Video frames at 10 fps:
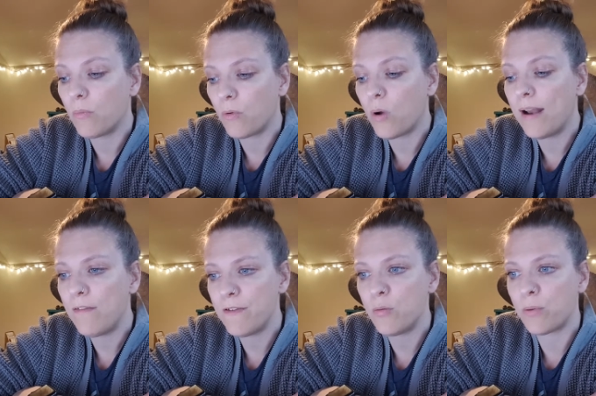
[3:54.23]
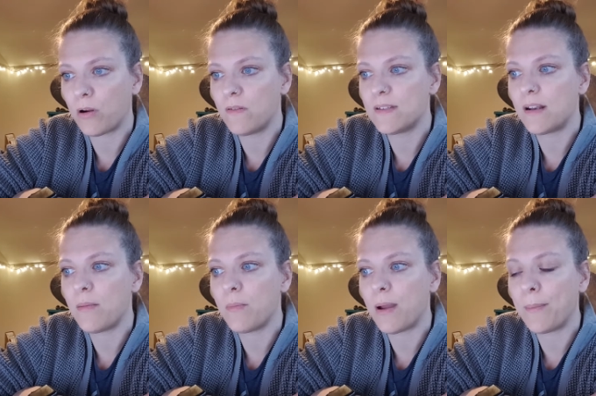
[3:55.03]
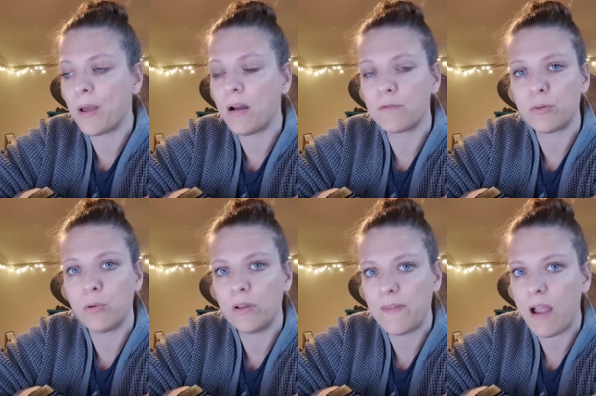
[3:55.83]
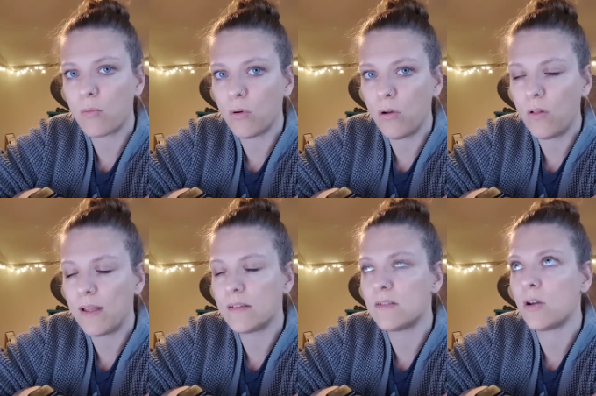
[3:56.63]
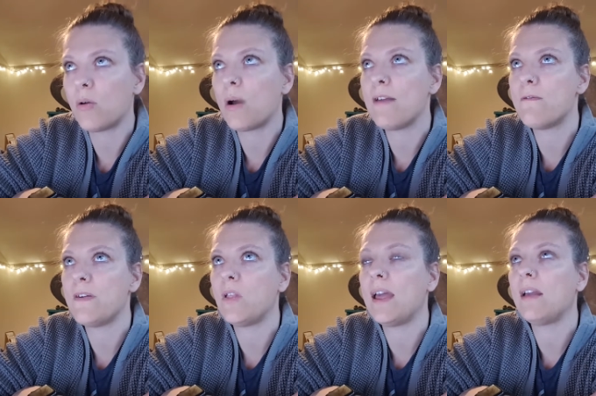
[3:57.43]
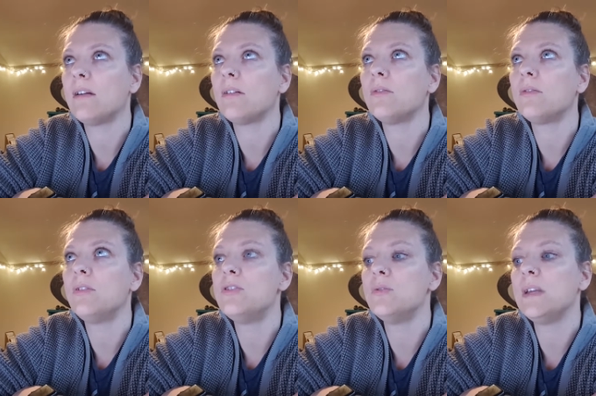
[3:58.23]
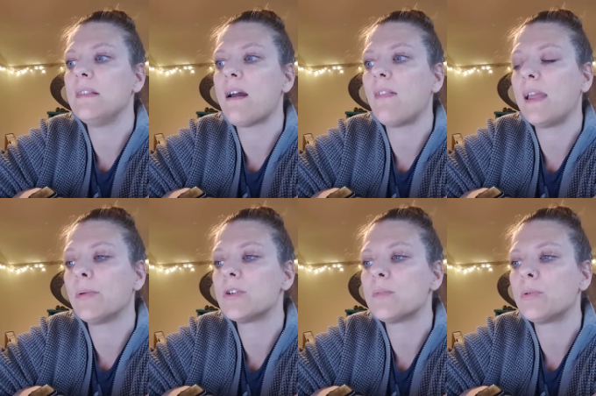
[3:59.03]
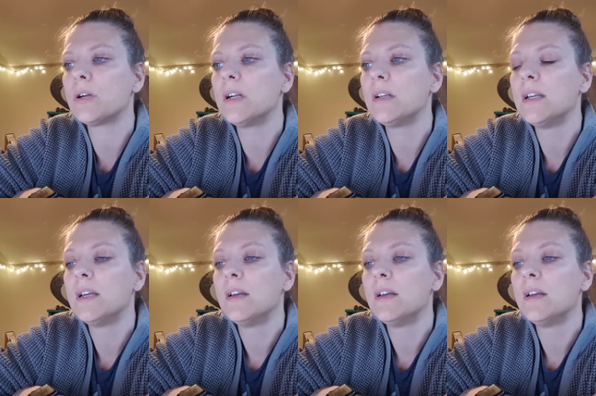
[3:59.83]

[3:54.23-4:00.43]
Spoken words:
quite a few births, and I'm comfortable in that role. And so I feel like doing that labor support